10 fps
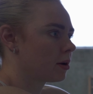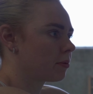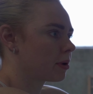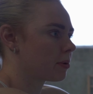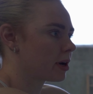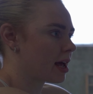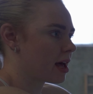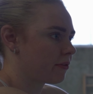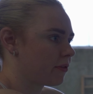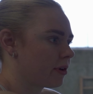We want to
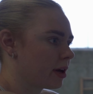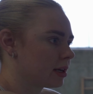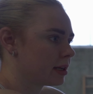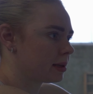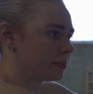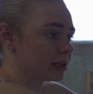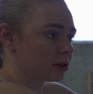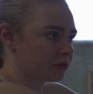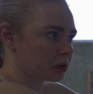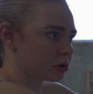have a little bit
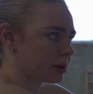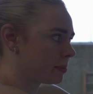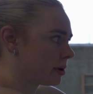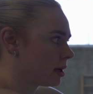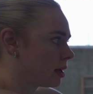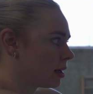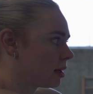of a grip.